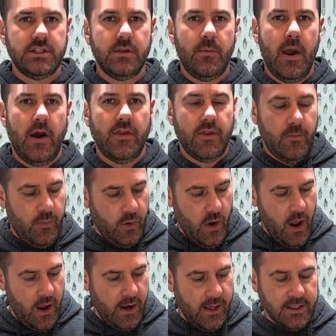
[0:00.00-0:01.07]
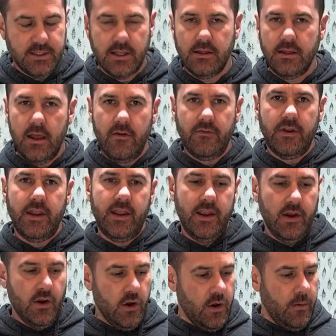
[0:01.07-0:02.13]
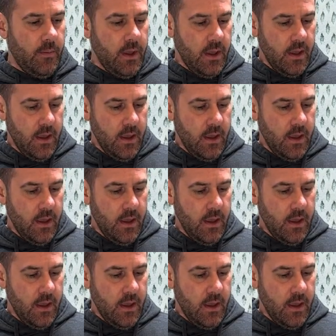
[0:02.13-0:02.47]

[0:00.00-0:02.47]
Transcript: about the products, I'd love to hear them.